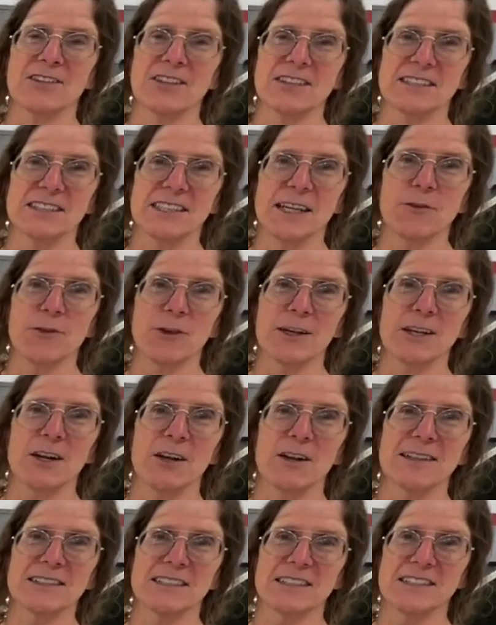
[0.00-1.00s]
to see if we
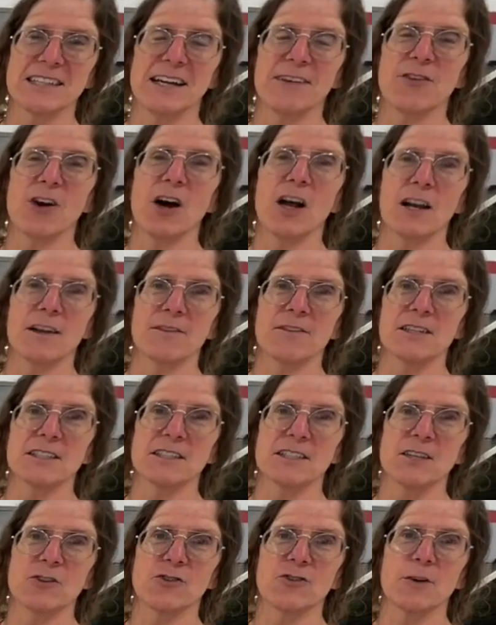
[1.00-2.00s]
could stuff all of
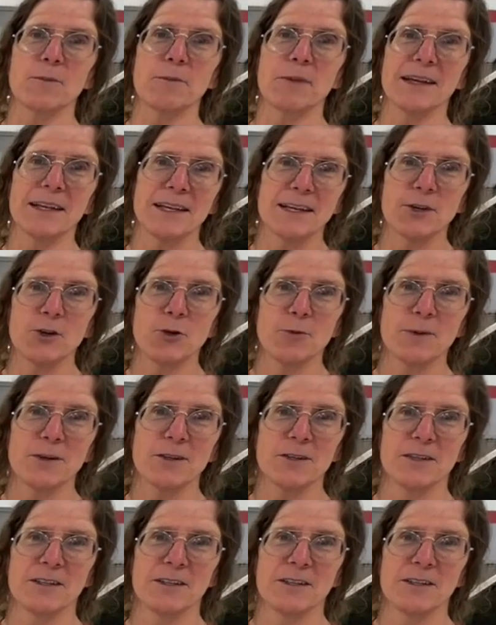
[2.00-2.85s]
us into a Mini Cooper?